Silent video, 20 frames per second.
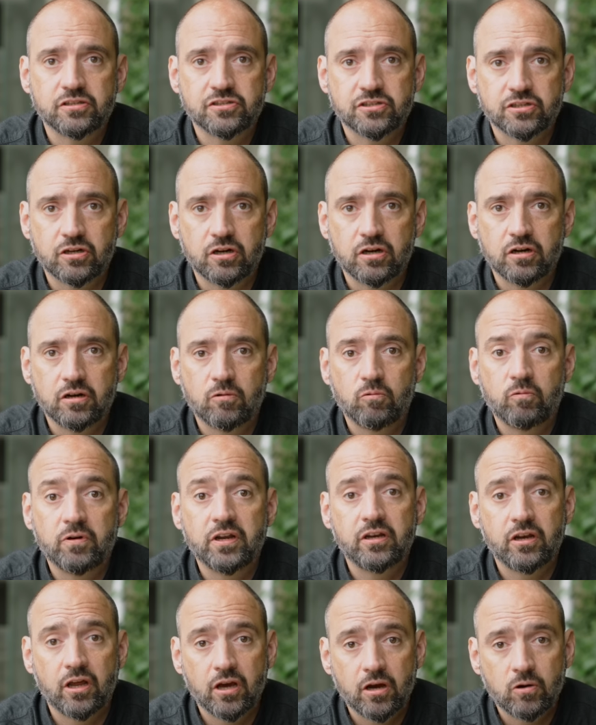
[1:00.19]
concern.
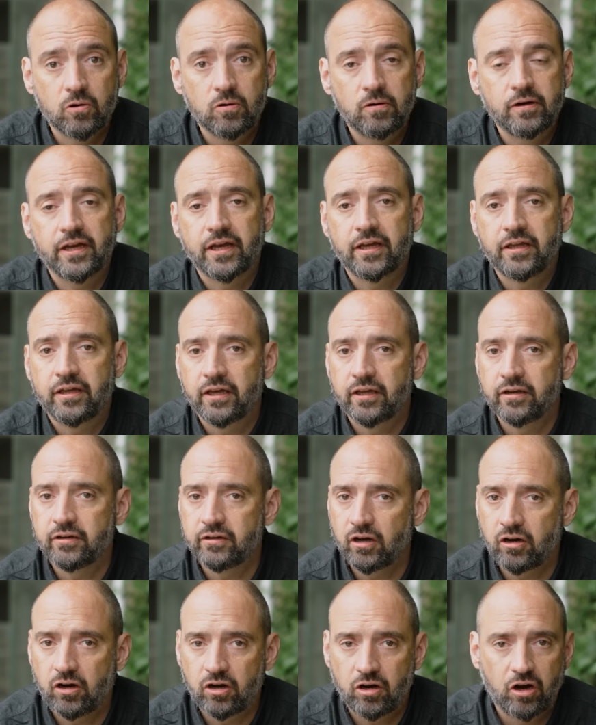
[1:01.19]
We know, and,
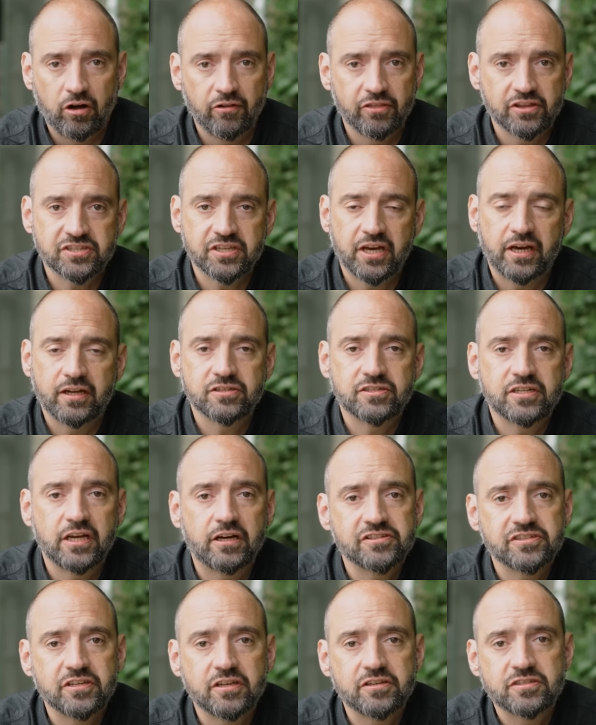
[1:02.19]
and all the science
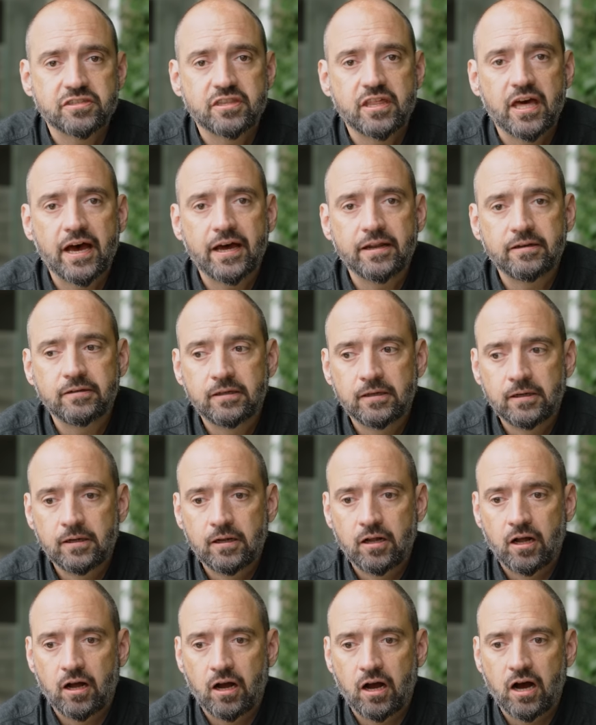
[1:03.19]
tells us, that
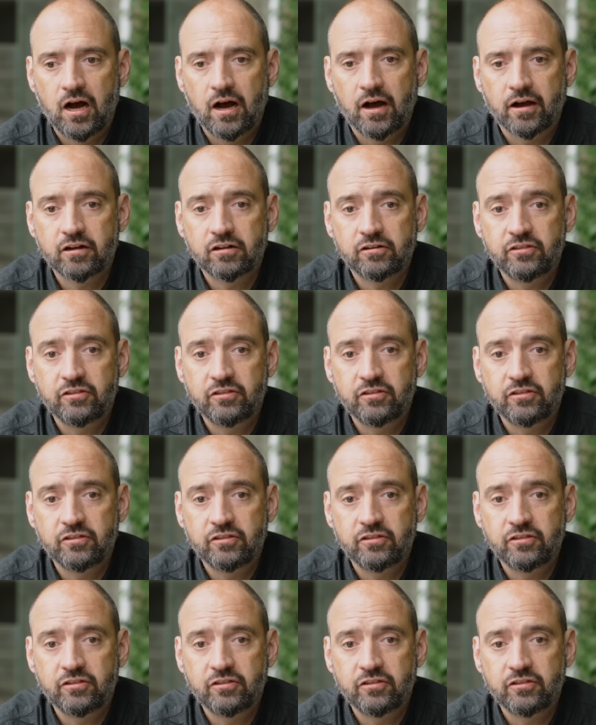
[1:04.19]
uh,